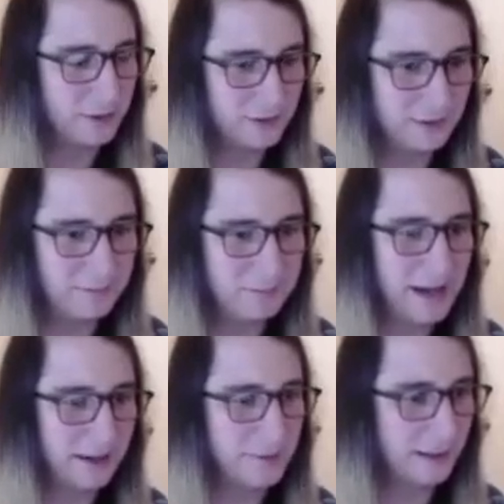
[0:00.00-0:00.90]
you see
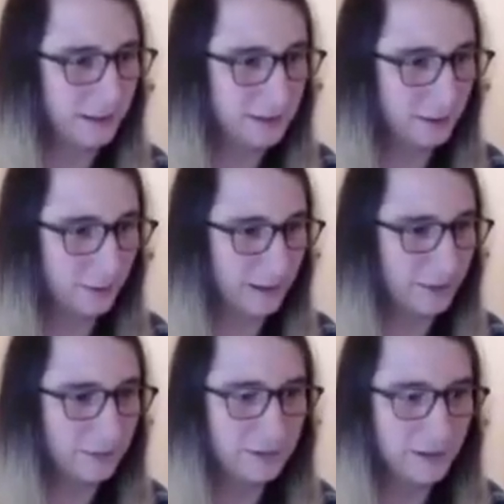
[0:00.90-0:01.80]
Pac-Man hit the
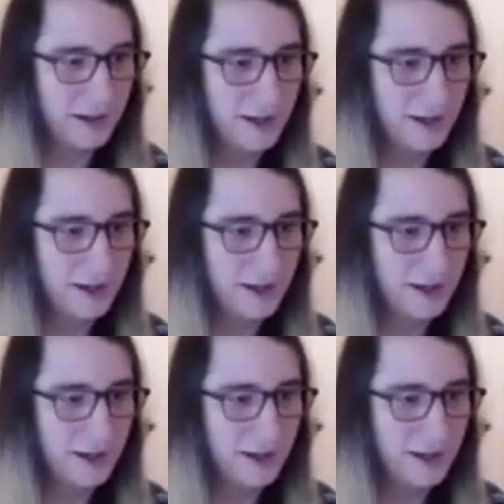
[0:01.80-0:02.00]
ground,